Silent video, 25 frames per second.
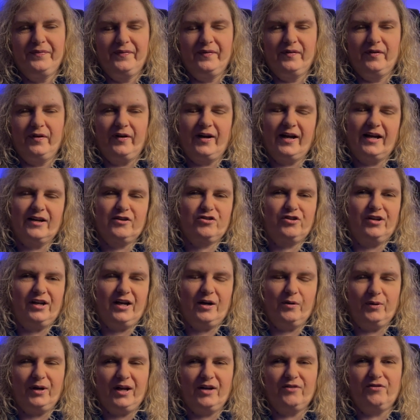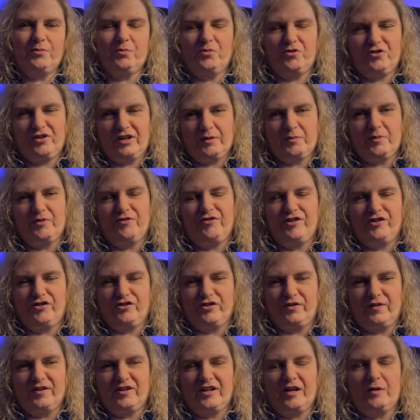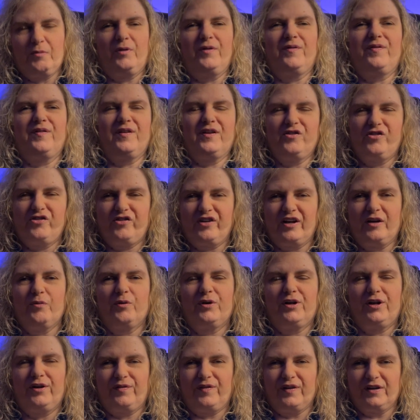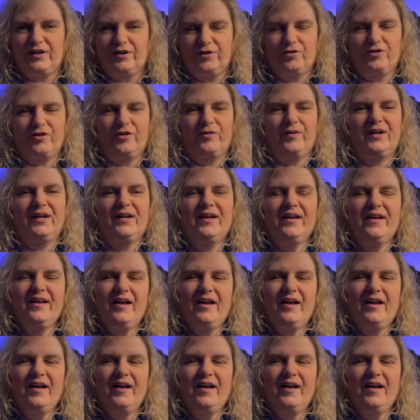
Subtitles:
Or actually, I would have him slam the fist on the table and then say, what do you think you're doing?